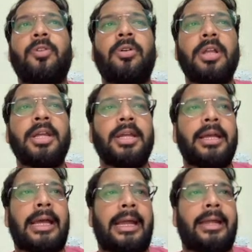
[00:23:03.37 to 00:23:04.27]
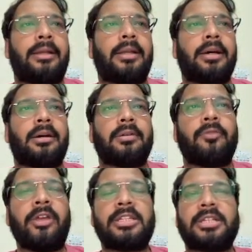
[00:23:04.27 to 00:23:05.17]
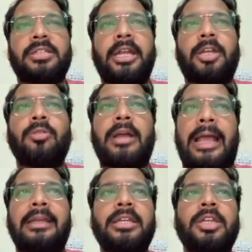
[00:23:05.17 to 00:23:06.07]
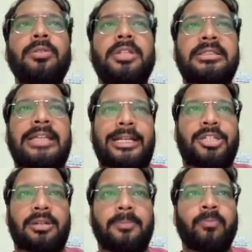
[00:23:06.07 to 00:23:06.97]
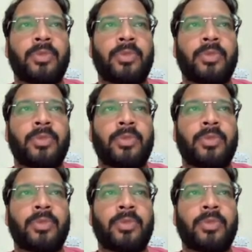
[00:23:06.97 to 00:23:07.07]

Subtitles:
code, and we just need to enqueue this action.